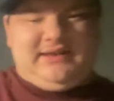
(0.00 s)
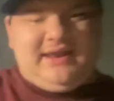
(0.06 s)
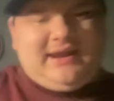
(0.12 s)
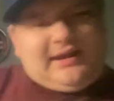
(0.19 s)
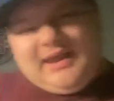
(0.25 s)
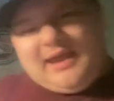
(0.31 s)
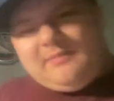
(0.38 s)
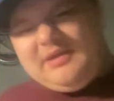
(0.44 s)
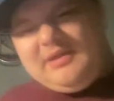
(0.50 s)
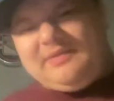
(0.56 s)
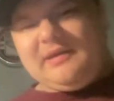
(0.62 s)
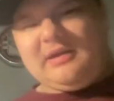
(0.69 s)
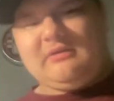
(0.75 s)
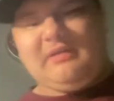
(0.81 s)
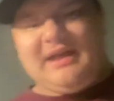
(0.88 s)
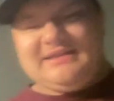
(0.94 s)
nickname it
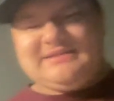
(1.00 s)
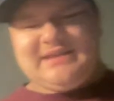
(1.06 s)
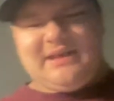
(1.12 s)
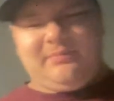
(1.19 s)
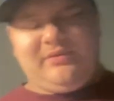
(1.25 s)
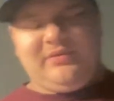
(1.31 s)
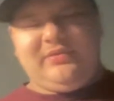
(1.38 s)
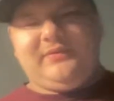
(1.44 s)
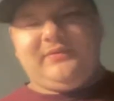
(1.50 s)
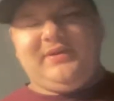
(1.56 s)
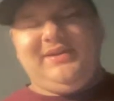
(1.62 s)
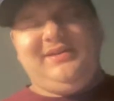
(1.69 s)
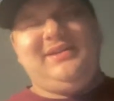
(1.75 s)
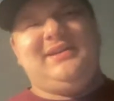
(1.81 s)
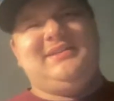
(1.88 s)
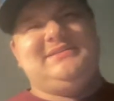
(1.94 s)
their Led Zeppelin
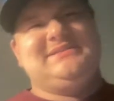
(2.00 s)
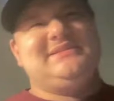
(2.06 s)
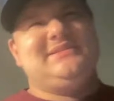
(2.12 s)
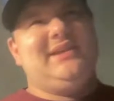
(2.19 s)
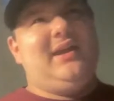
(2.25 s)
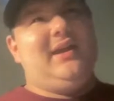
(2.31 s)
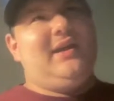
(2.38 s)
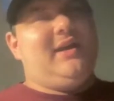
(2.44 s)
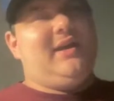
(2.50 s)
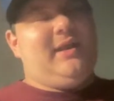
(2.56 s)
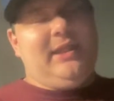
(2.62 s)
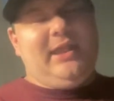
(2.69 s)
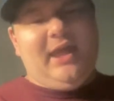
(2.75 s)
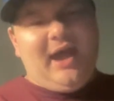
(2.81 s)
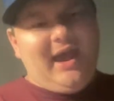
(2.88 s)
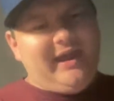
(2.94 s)
3 because
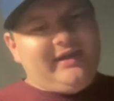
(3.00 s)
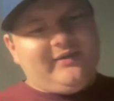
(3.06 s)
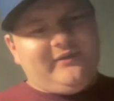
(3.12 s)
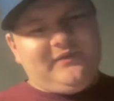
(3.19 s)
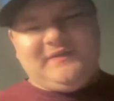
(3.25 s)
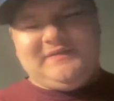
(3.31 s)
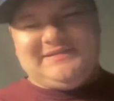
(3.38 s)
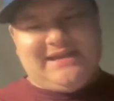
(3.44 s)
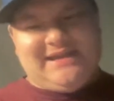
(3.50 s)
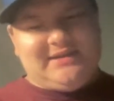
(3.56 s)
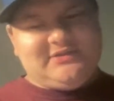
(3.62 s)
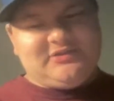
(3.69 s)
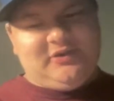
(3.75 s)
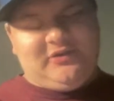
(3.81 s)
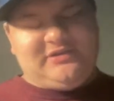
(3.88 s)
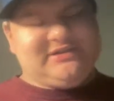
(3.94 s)
9 of the 10
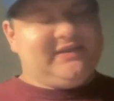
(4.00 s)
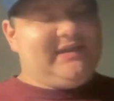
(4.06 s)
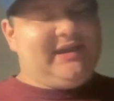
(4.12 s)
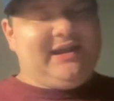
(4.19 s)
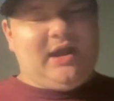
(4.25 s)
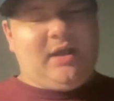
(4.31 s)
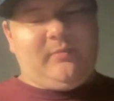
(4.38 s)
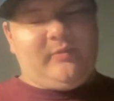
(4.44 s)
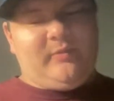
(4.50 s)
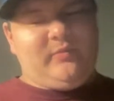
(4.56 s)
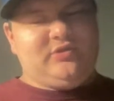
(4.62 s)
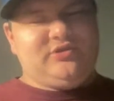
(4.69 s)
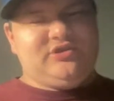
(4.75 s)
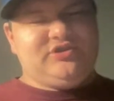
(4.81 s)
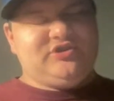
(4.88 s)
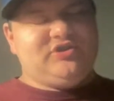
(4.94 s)
songs on that album
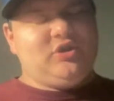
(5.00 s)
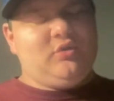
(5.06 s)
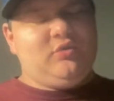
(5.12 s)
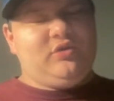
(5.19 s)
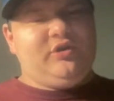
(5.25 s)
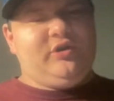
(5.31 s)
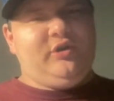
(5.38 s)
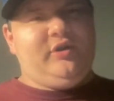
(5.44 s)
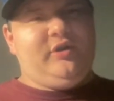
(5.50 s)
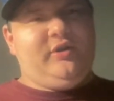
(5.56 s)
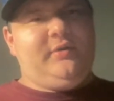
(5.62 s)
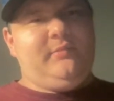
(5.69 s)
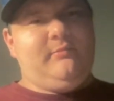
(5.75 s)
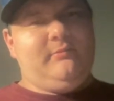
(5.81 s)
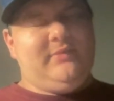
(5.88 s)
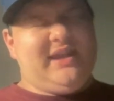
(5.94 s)
are just so
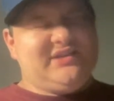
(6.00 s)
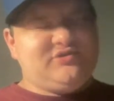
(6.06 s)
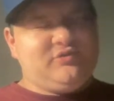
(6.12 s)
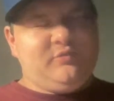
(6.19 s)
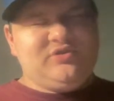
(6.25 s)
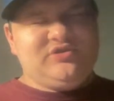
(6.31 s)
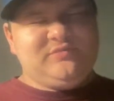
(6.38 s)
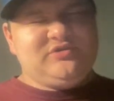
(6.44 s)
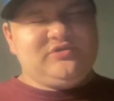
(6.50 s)
good. Dancing with